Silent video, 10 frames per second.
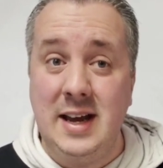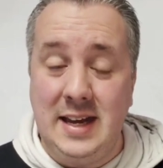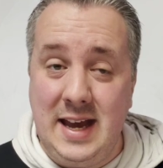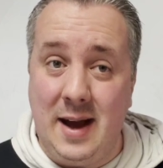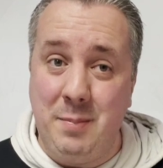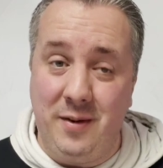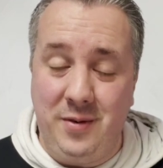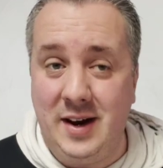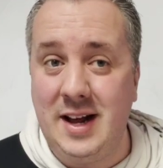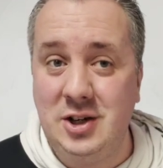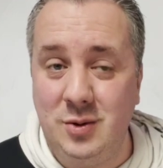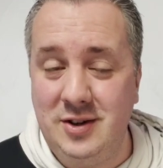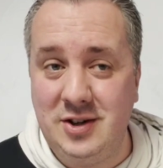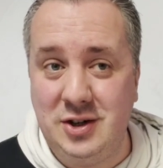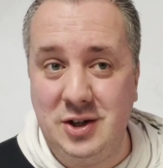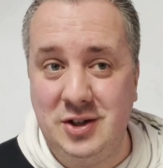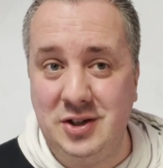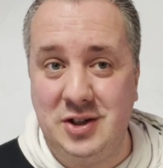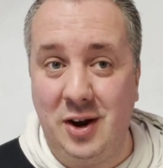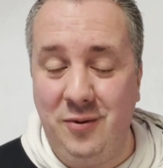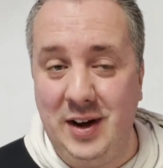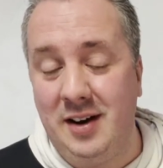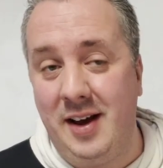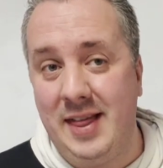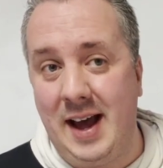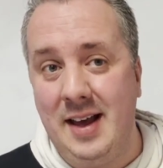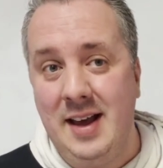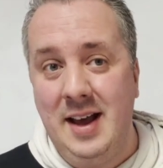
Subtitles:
Yeah, but financial institutions don't think like that.